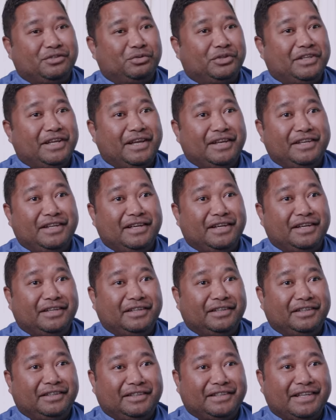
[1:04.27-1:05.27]
to
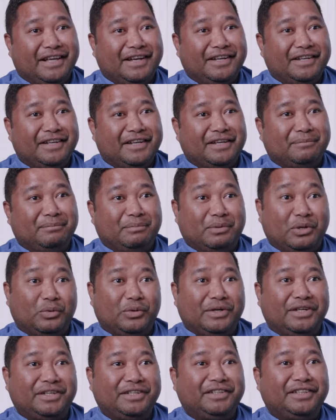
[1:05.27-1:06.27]
Kenya, Canada,
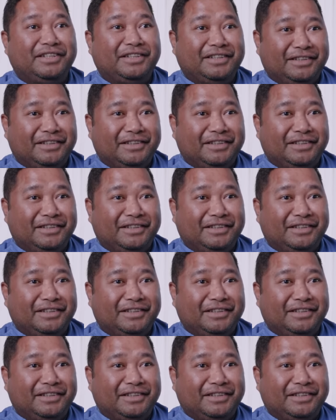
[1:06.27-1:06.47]
Poland.